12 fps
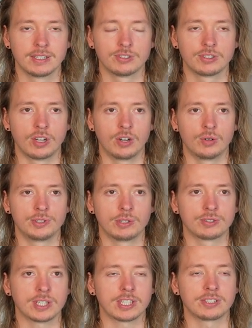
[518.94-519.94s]
So
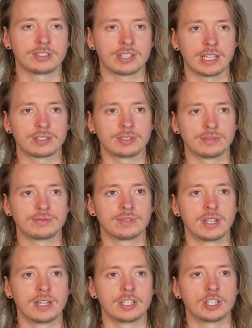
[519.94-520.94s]
there's like a sense of
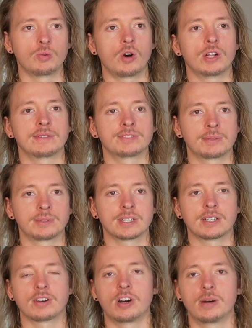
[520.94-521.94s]
you all have something
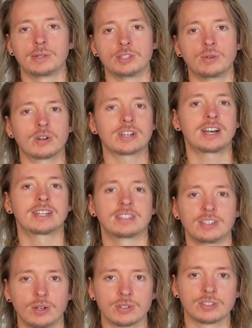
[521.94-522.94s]
in common. You all kind
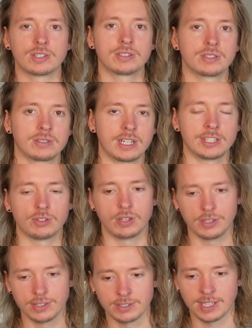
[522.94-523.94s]
of know each other and you're
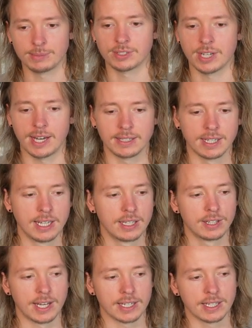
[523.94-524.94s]
all on the same side.
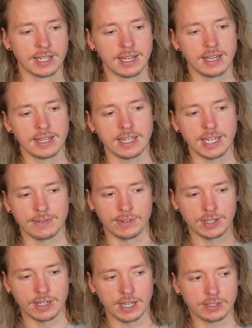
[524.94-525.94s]
Like, if
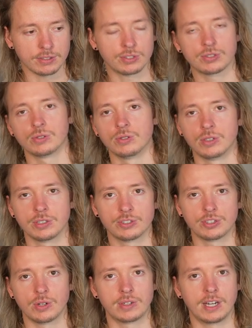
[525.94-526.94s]
another school
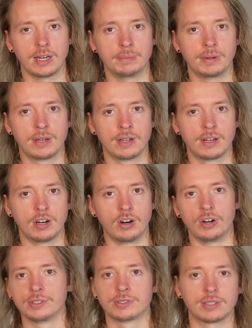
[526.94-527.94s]
showed up,
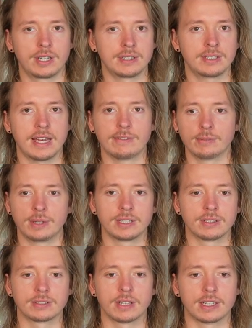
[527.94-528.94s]
all of a sudden,
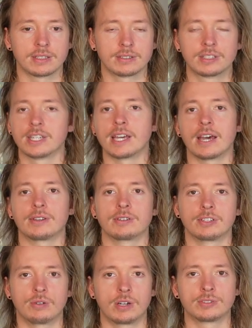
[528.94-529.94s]
everybody's like together.
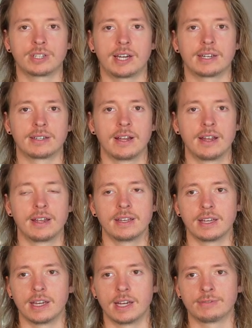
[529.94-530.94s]
You're all tight.
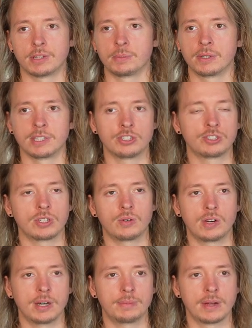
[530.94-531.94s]
If the police
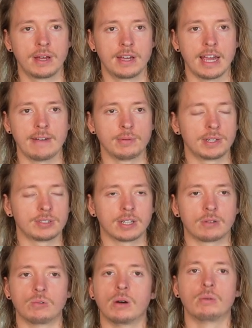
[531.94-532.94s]
show up, everybody's
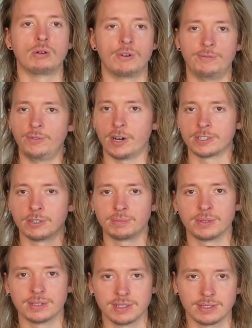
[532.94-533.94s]
like, whoa, whoa, fuck the
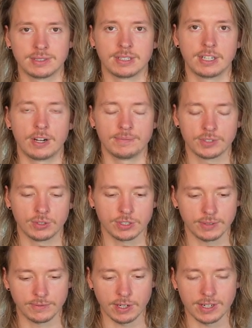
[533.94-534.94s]
police, you know? So
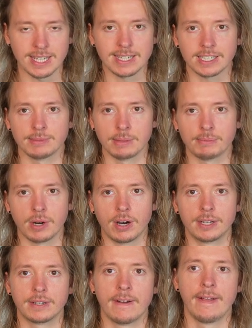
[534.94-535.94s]
it's a very intimate
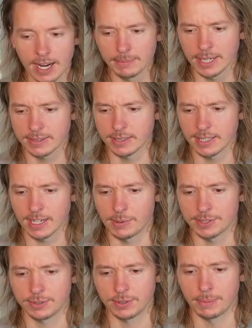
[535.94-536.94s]
bond. I'm not saying I
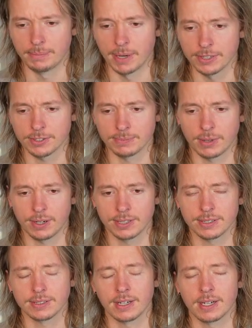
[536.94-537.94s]
went to a bunch of
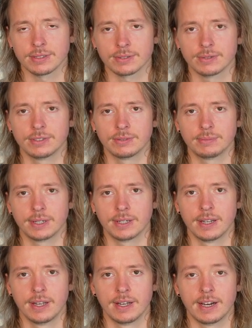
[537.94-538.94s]
parties in high school,
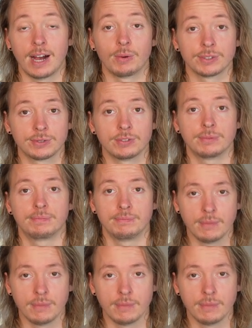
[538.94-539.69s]
but I went to